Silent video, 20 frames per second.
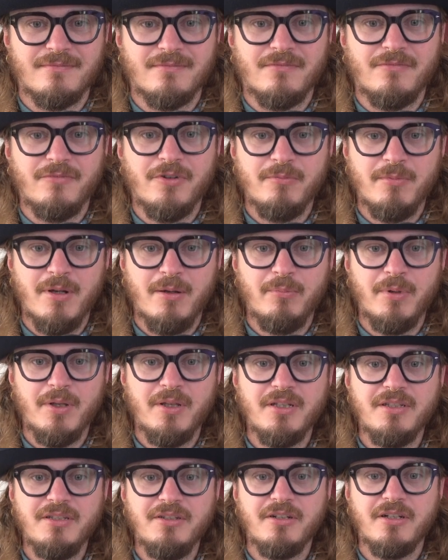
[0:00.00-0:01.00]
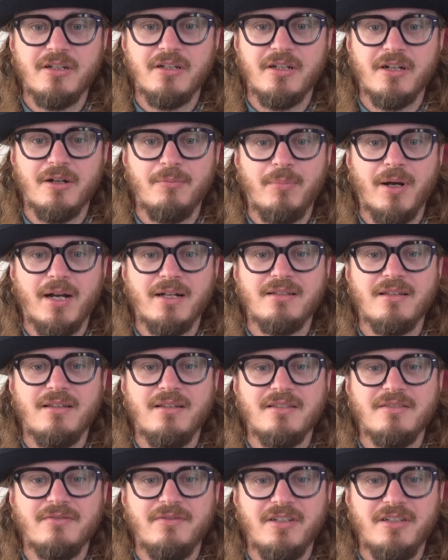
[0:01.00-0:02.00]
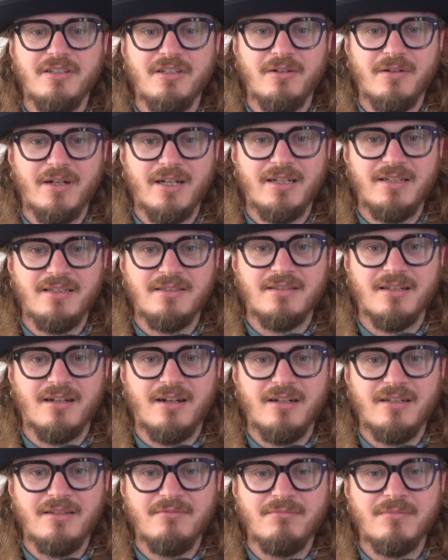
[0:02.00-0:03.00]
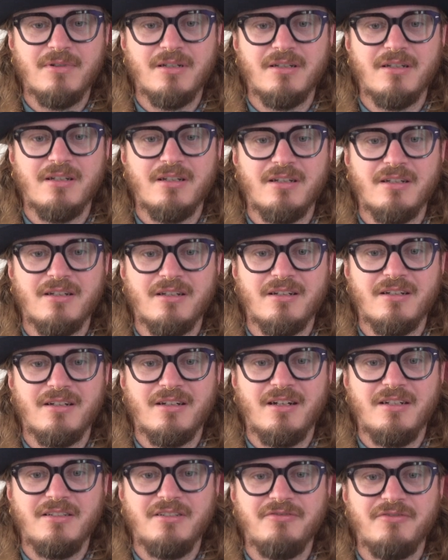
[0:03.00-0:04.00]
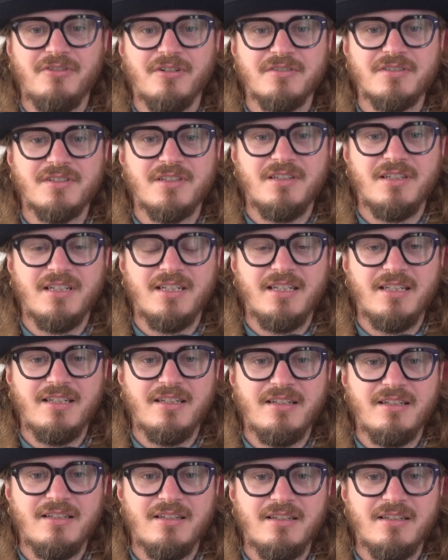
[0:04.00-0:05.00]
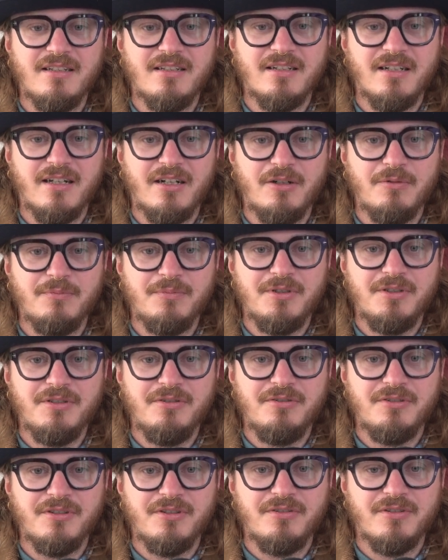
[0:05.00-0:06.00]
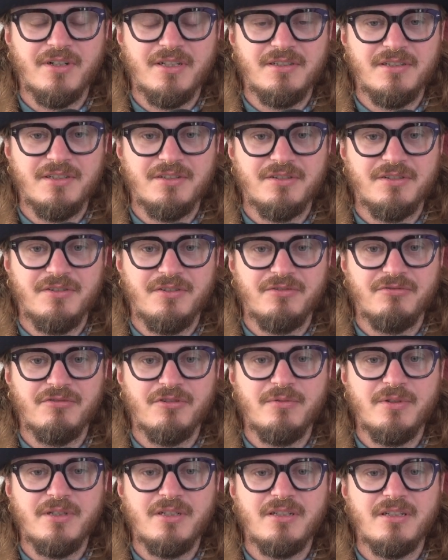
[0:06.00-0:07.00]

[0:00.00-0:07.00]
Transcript: Remember that you can come back to this video at any time, and you've got something here that can help you to transition through it.